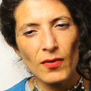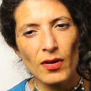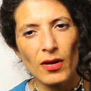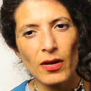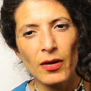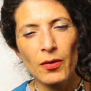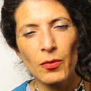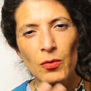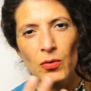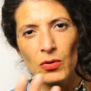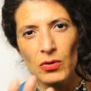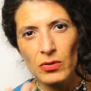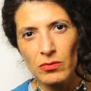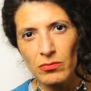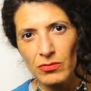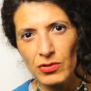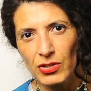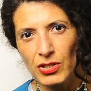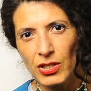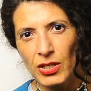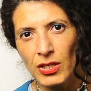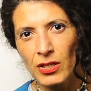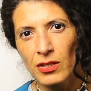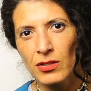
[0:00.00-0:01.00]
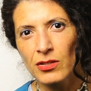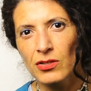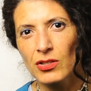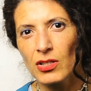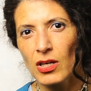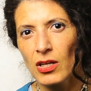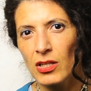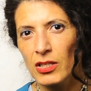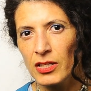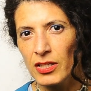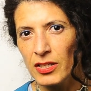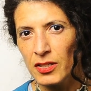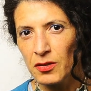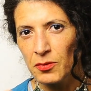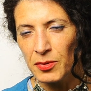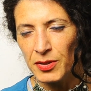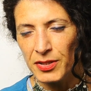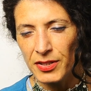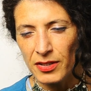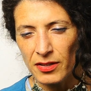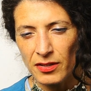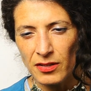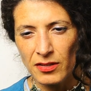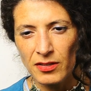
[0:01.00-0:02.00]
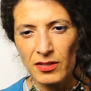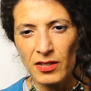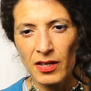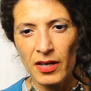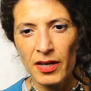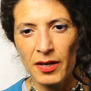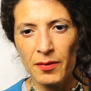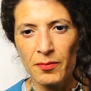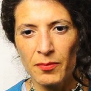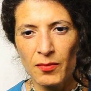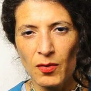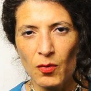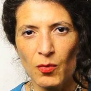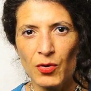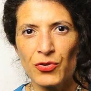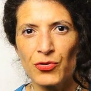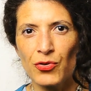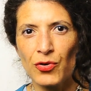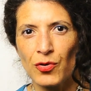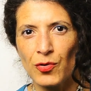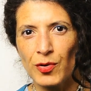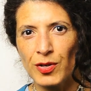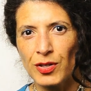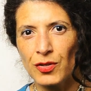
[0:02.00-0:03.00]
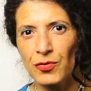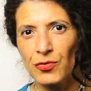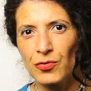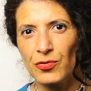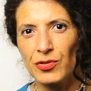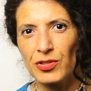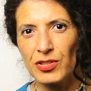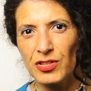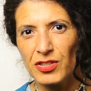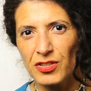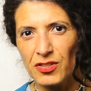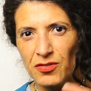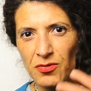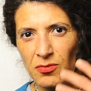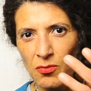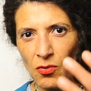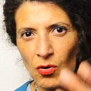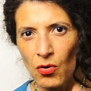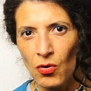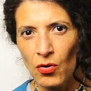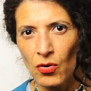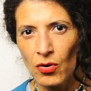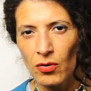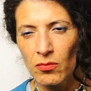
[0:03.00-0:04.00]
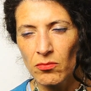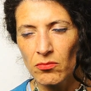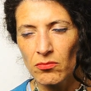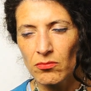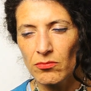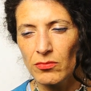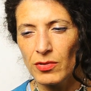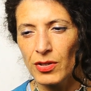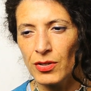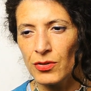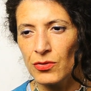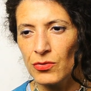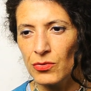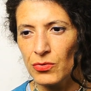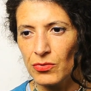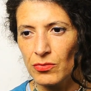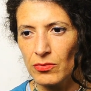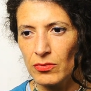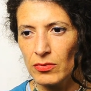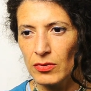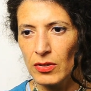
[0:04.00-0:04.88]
it will change a little bit at a time. When you're ready to receive more, then